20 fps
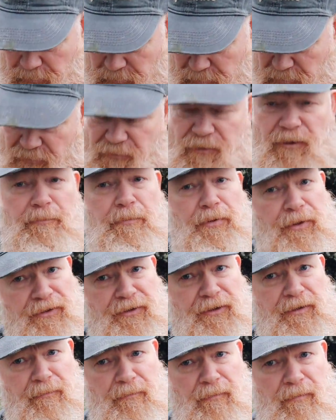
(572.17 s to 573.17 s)
It's not
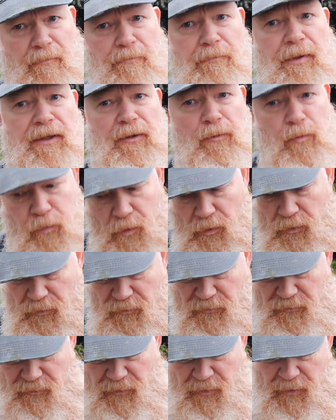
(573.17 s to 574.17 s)
pretty, but it
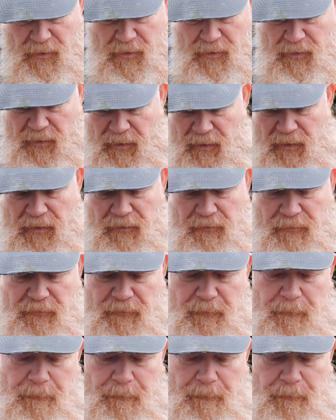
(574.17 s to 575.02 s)
works, and